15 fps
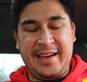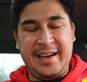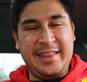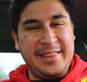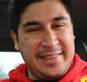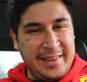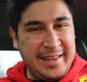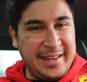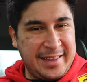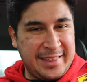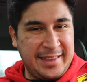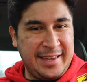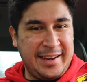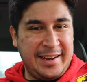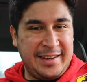I think
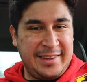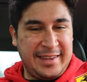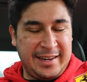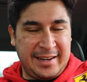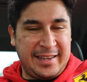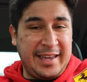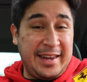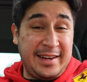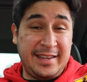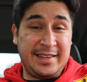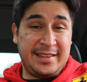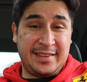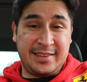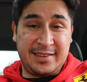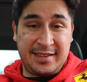that
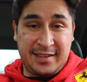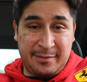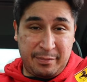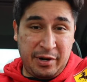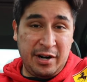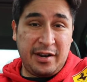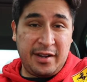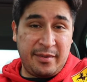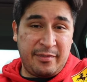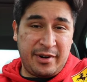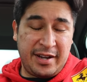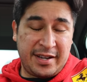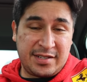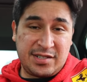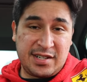getting the parking
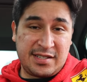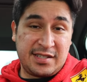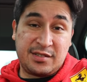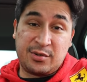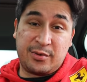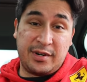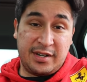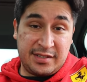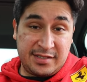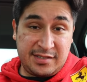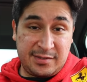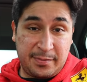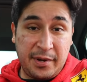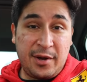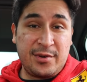brake adjusted to where it's
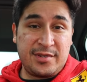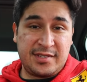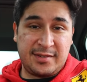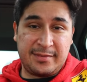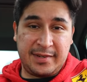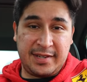supposed to